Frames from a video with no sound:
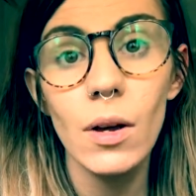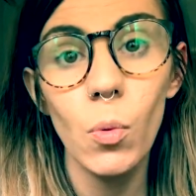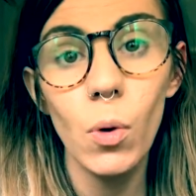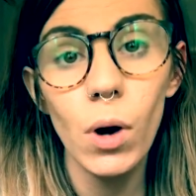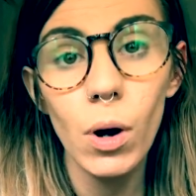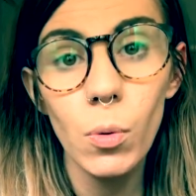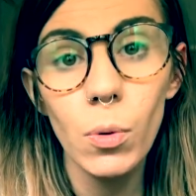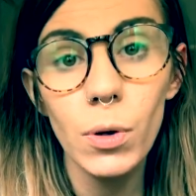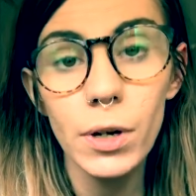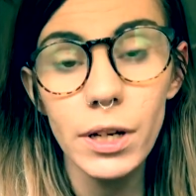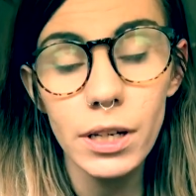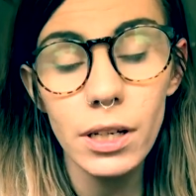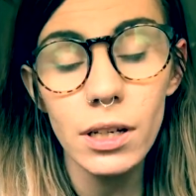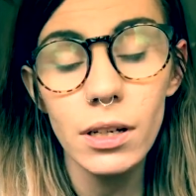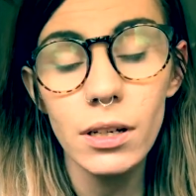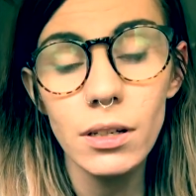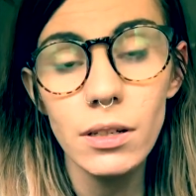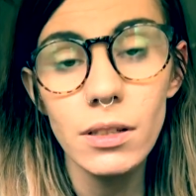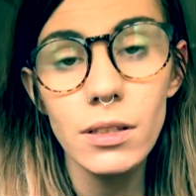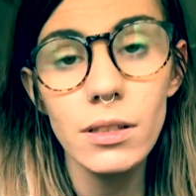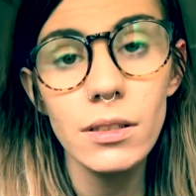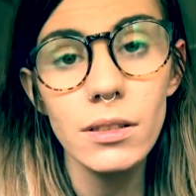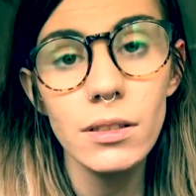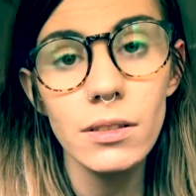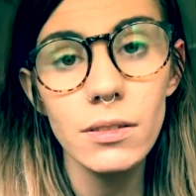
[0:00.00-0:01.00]
What we're
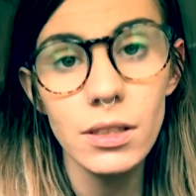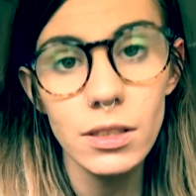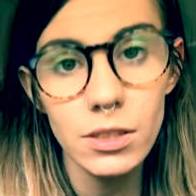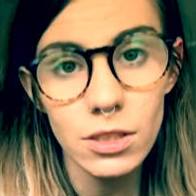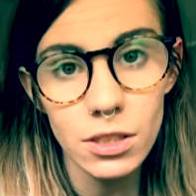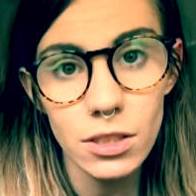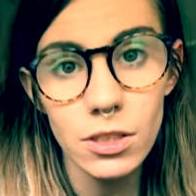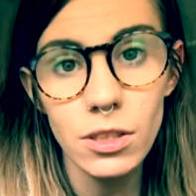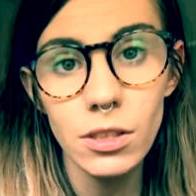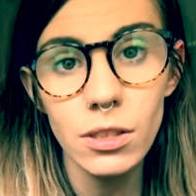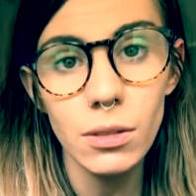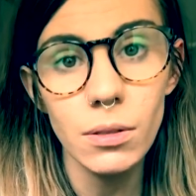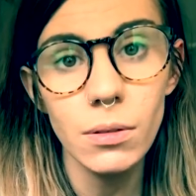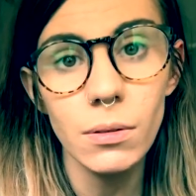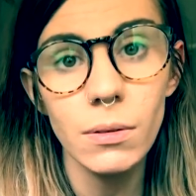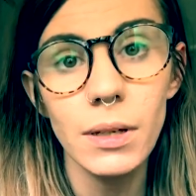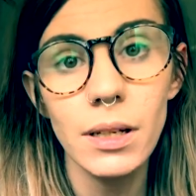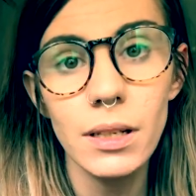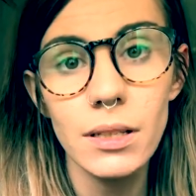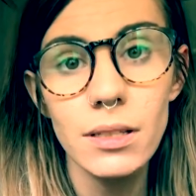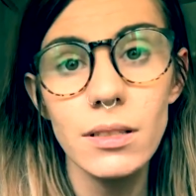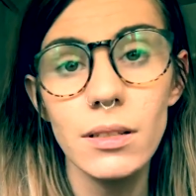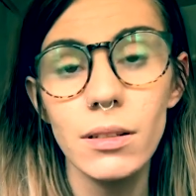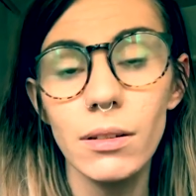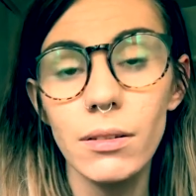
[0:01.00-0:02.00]
here to do
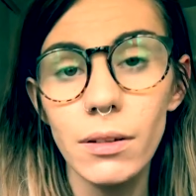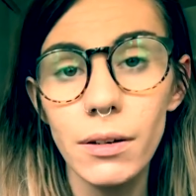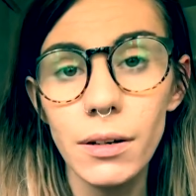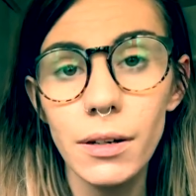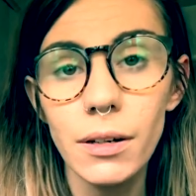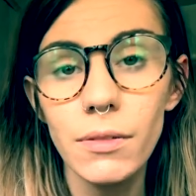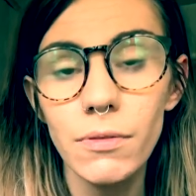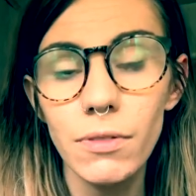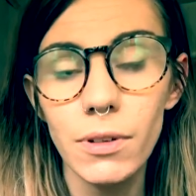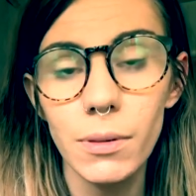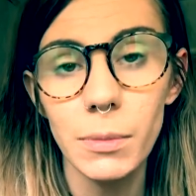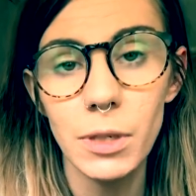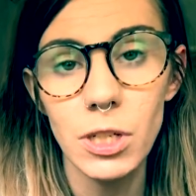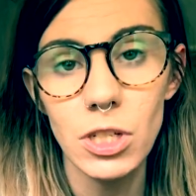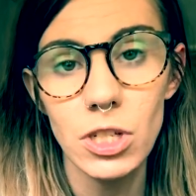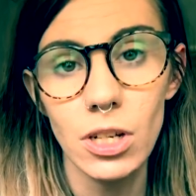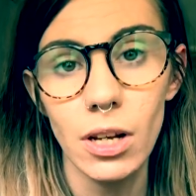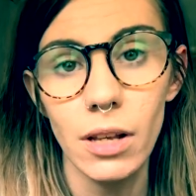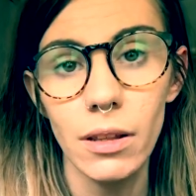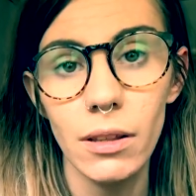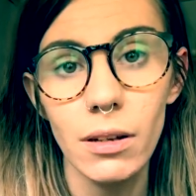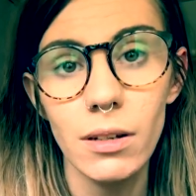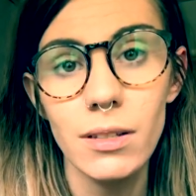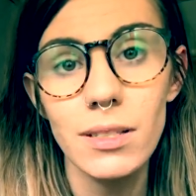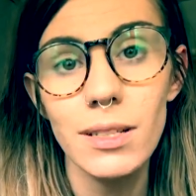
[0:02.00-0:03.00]
is to learn from each
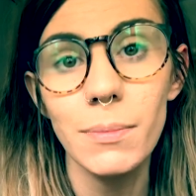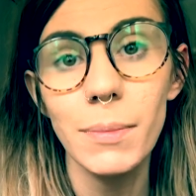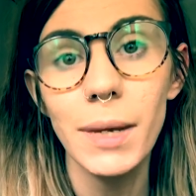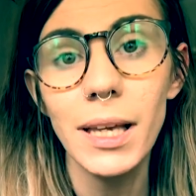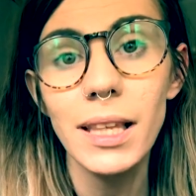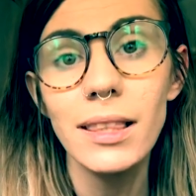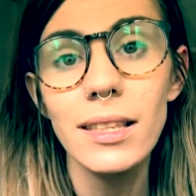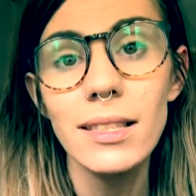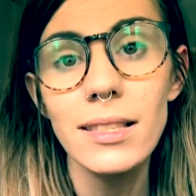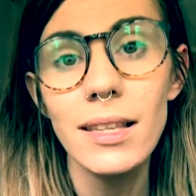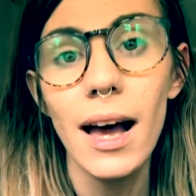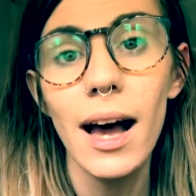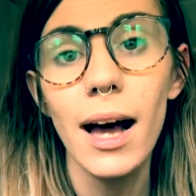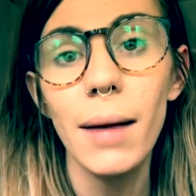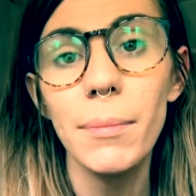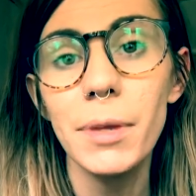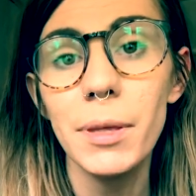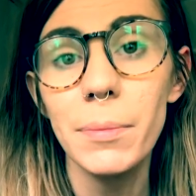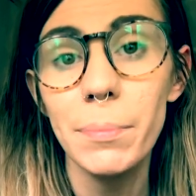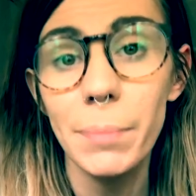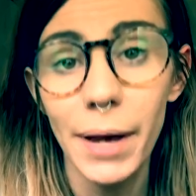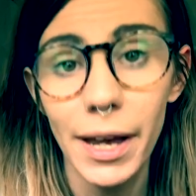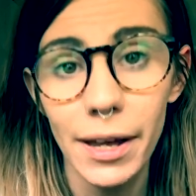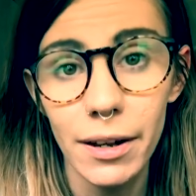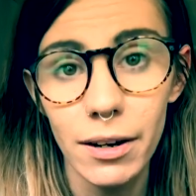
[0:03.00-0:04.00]
other to make this hobby
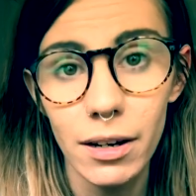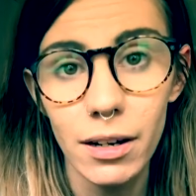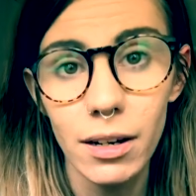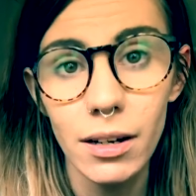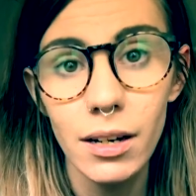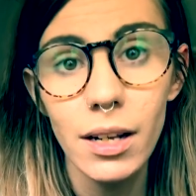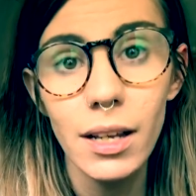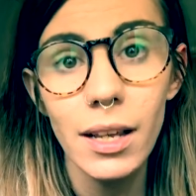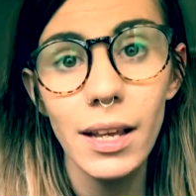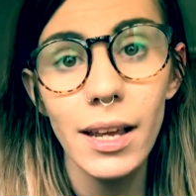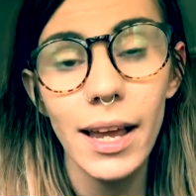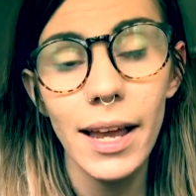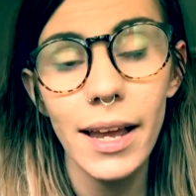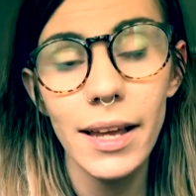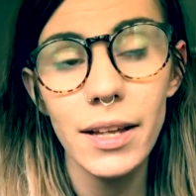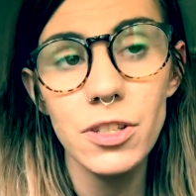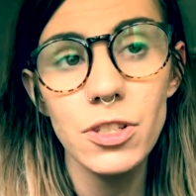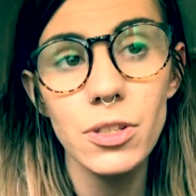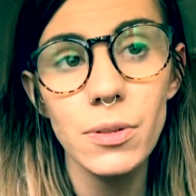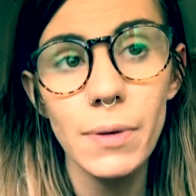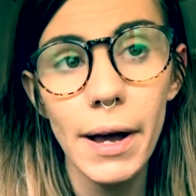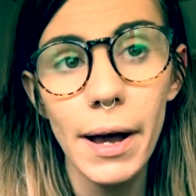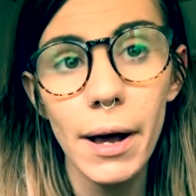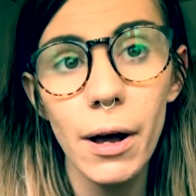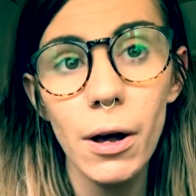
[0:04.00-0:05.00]
better and
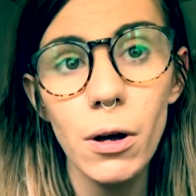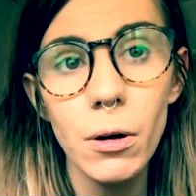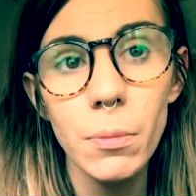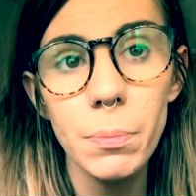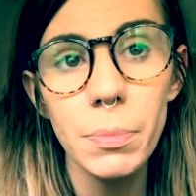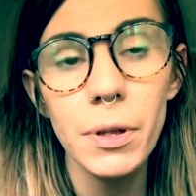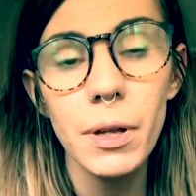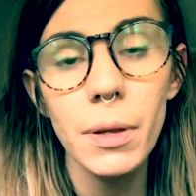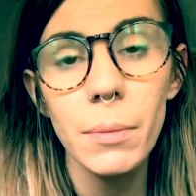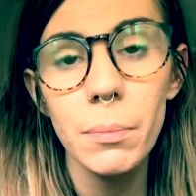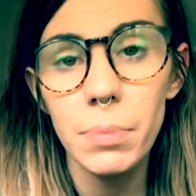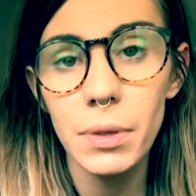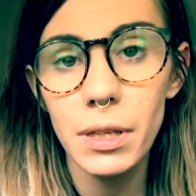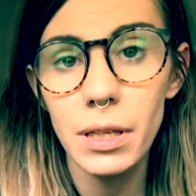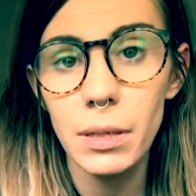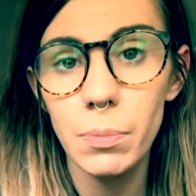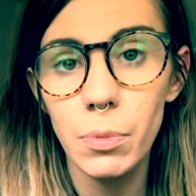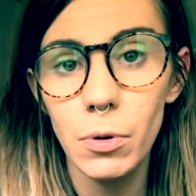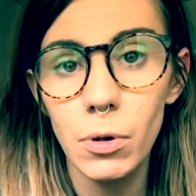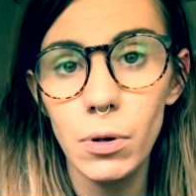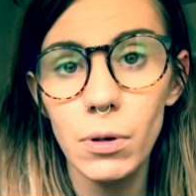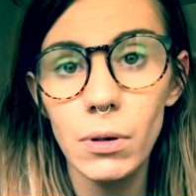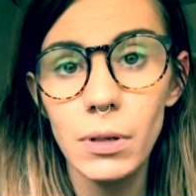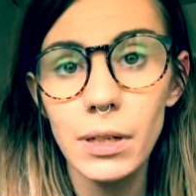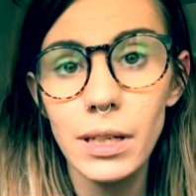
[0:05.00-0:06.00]
to help
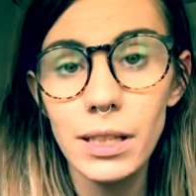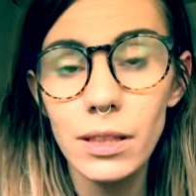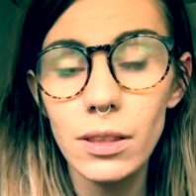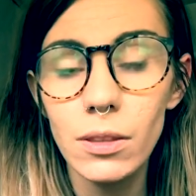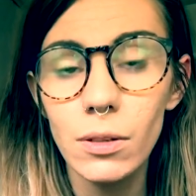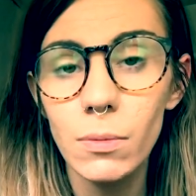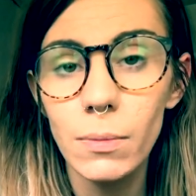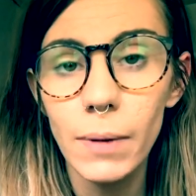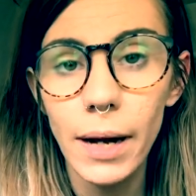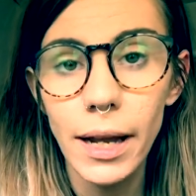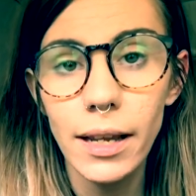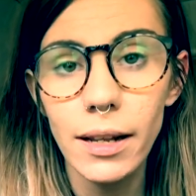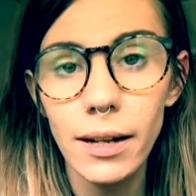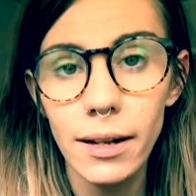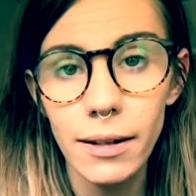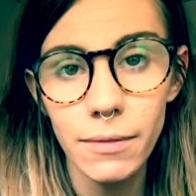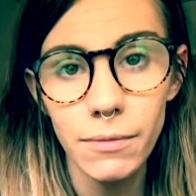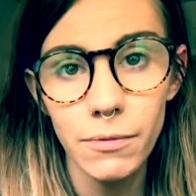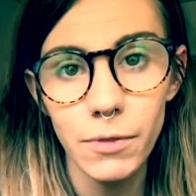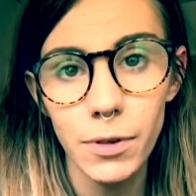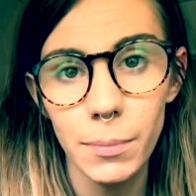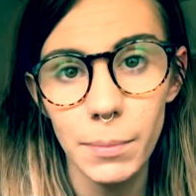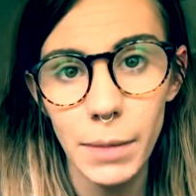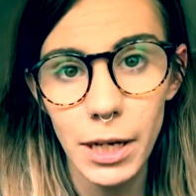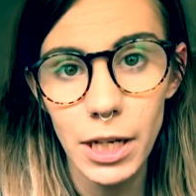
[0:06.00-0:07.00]
people get the right
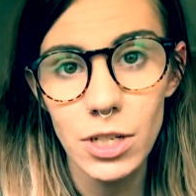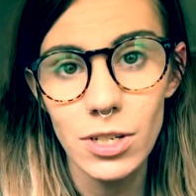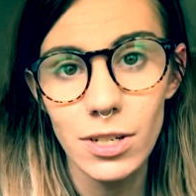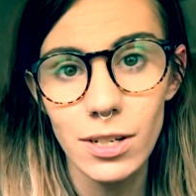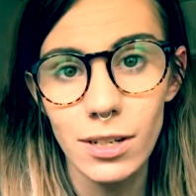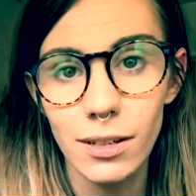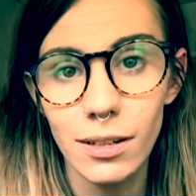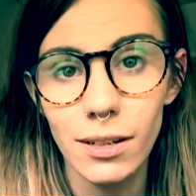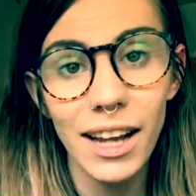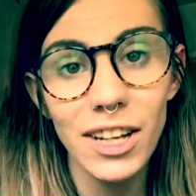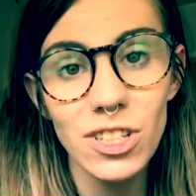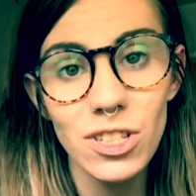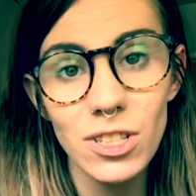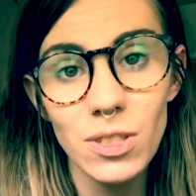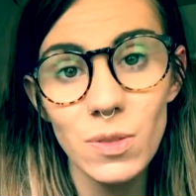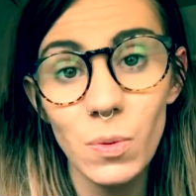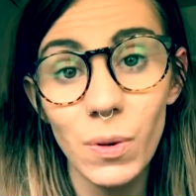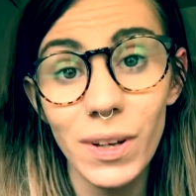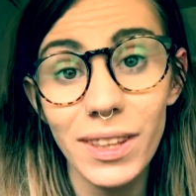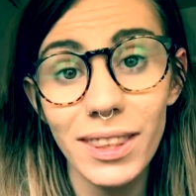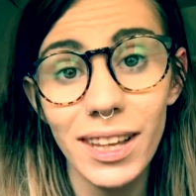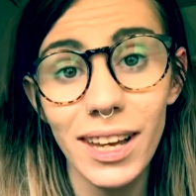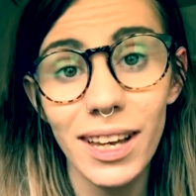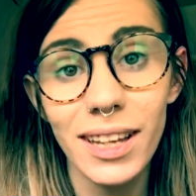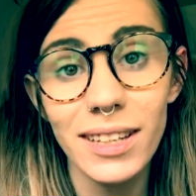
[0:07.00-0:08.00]
information. I just
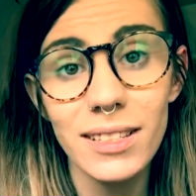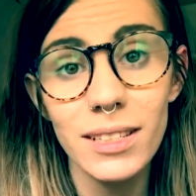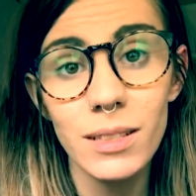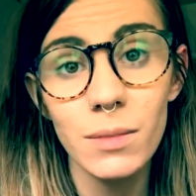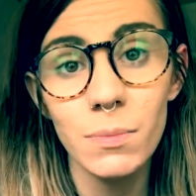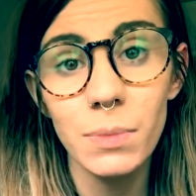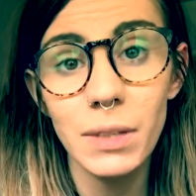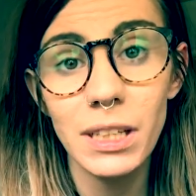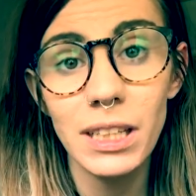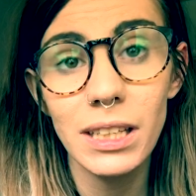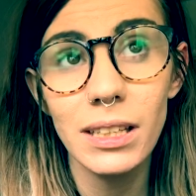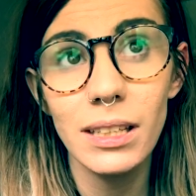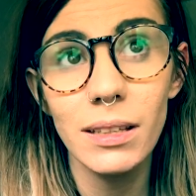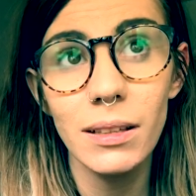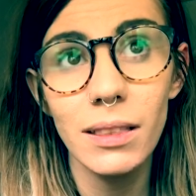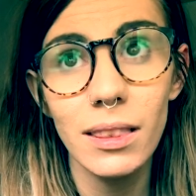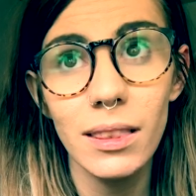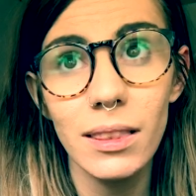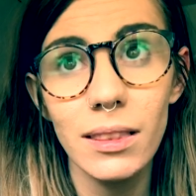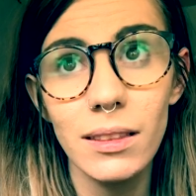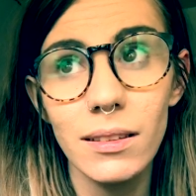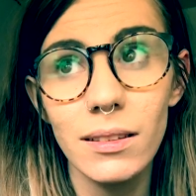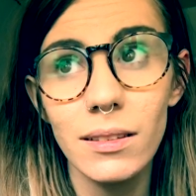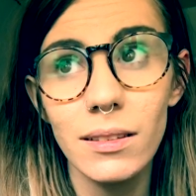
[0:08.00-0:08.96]
want that to be